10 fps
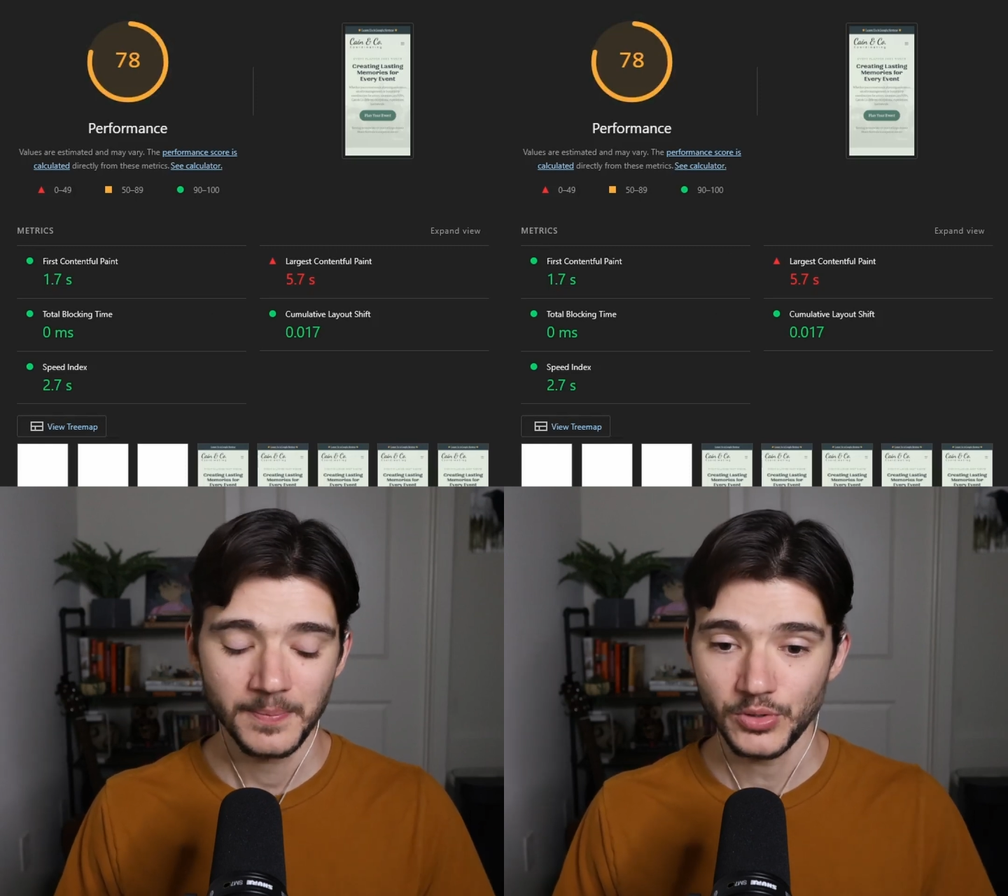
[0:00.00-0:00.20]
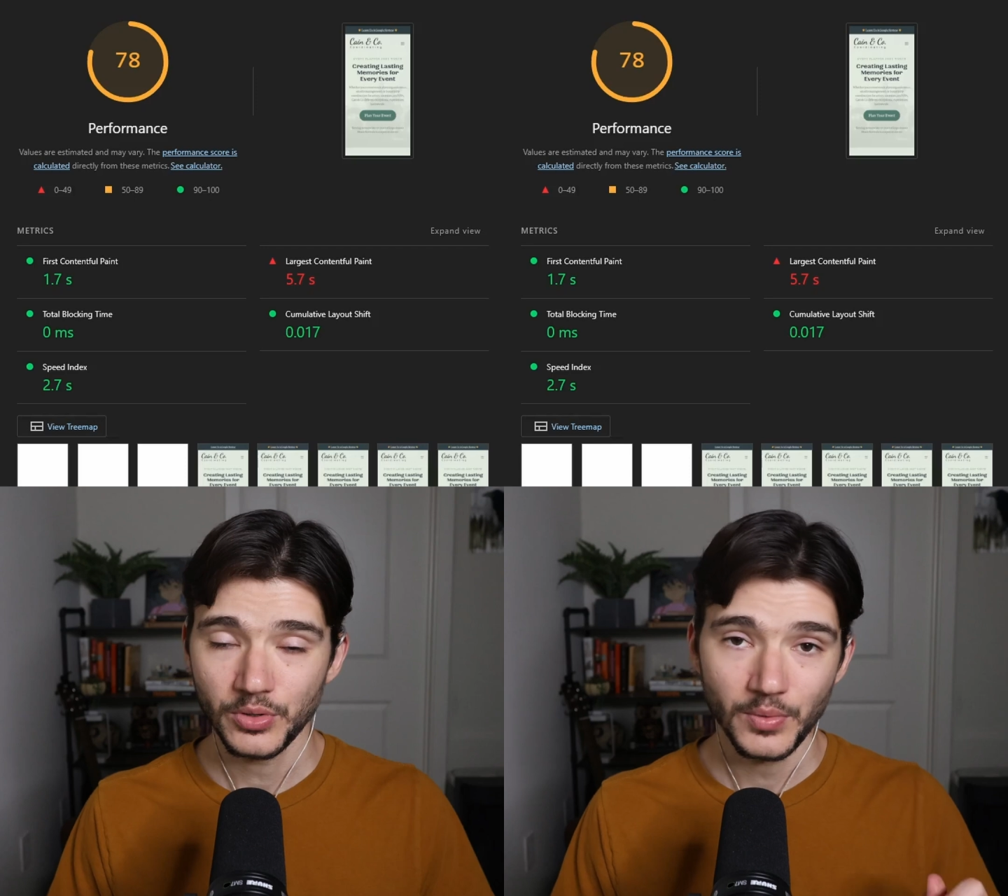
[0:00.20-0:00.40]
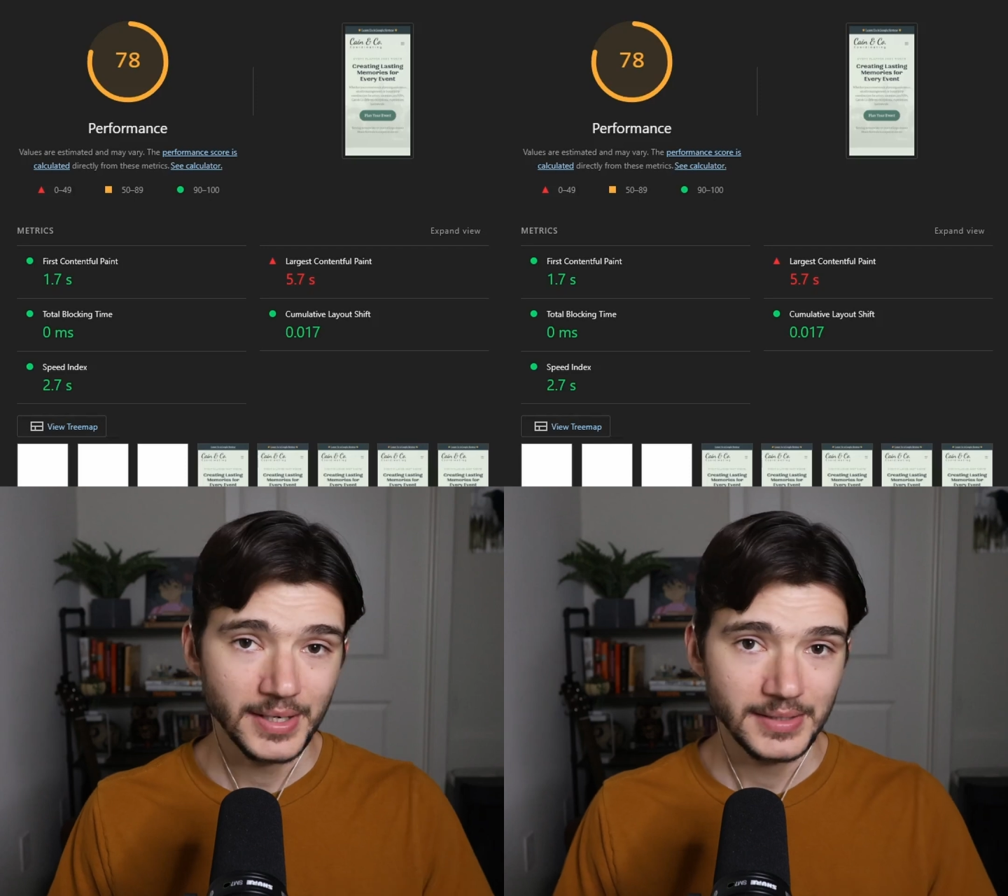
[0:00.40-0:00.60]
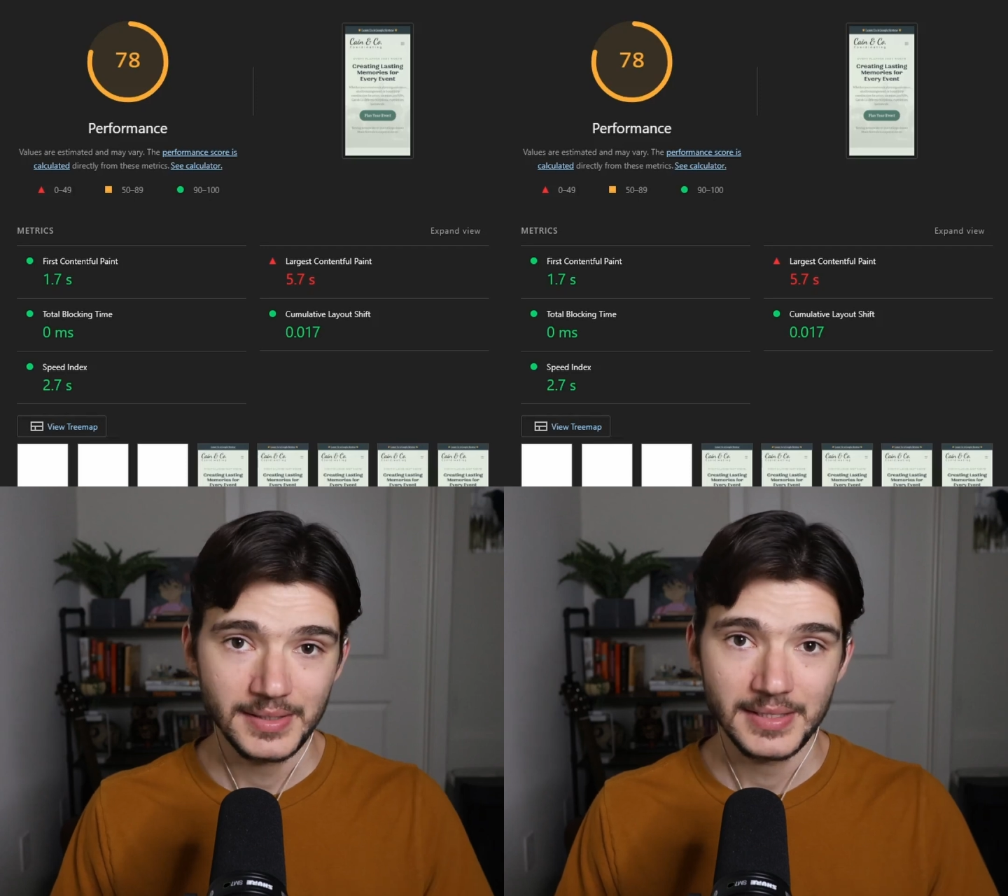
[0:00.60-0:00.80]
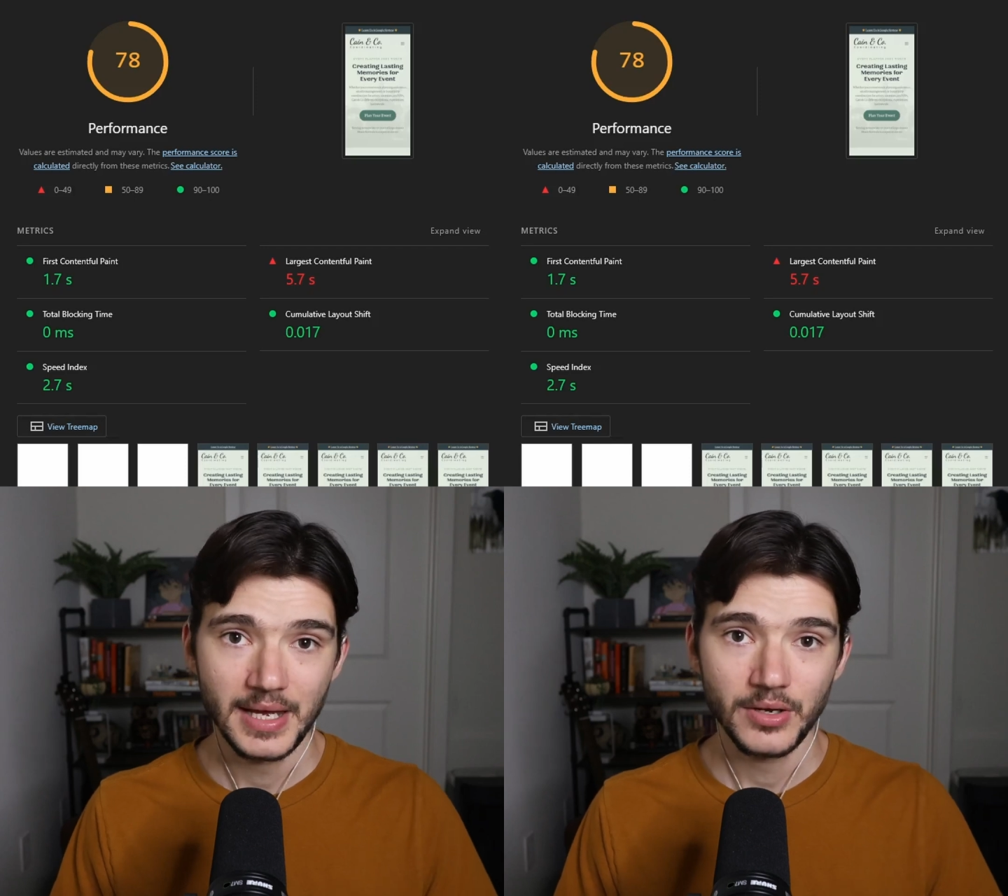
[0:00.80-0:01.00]
You can write
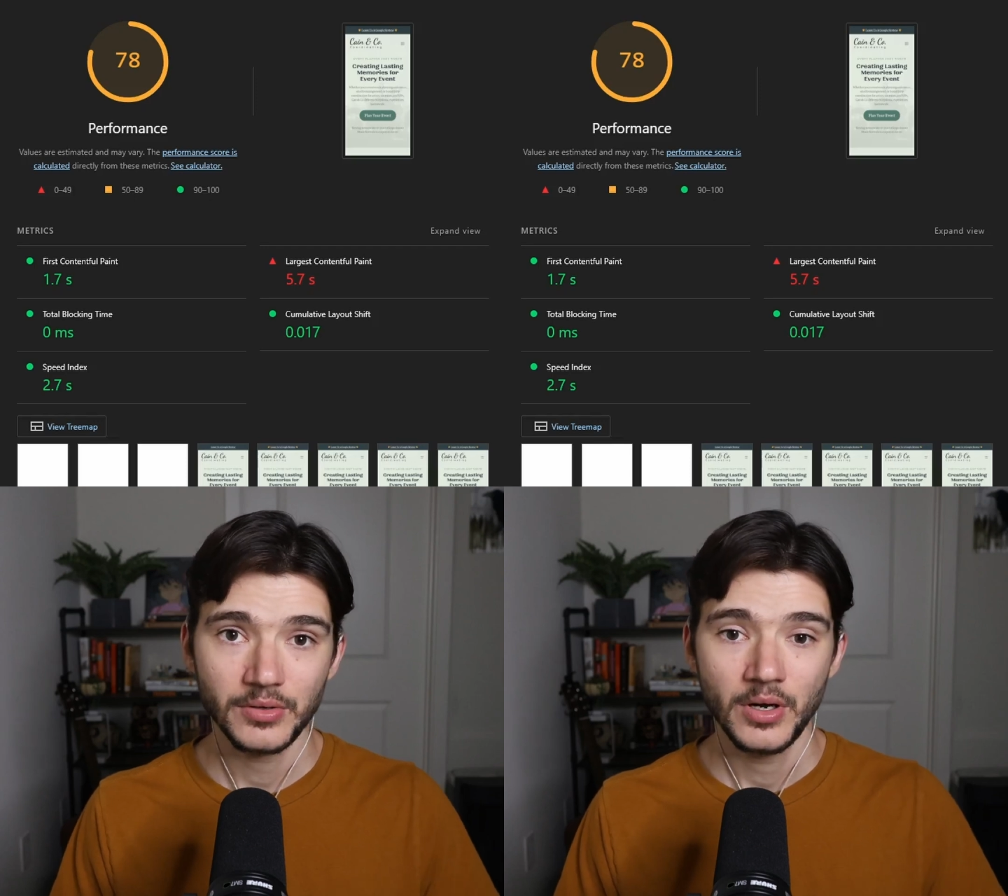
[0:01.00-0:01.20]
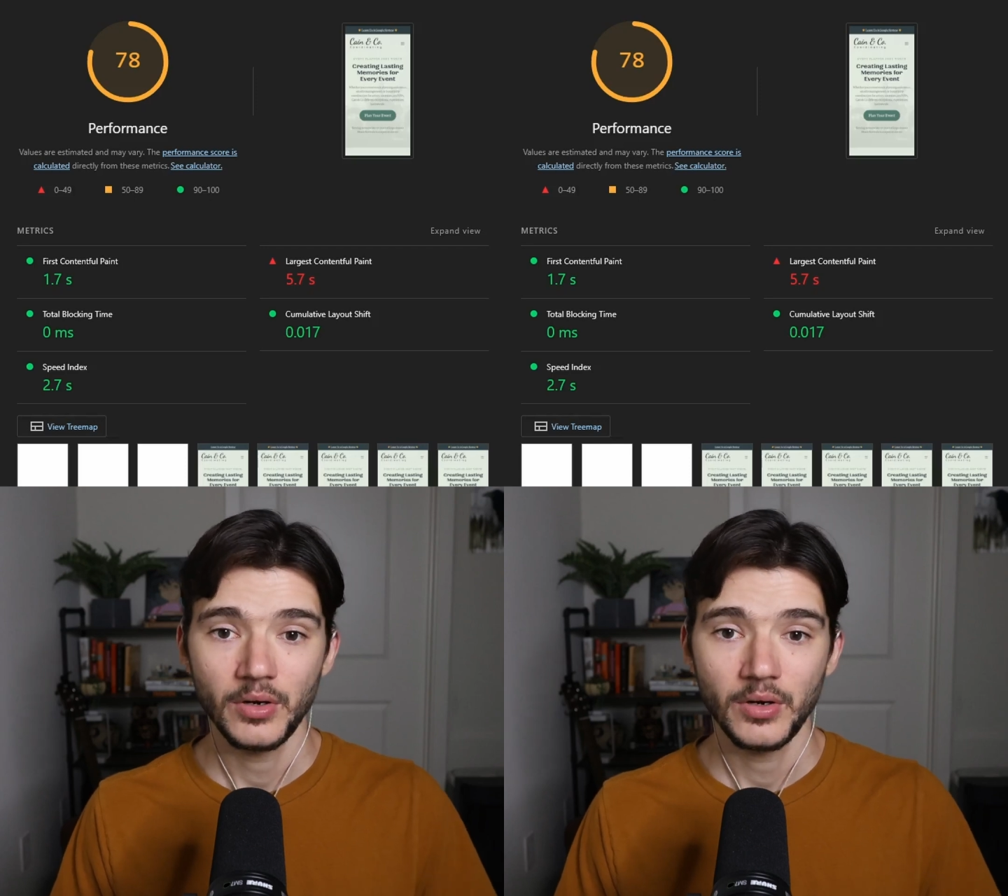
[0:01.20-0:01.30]
these down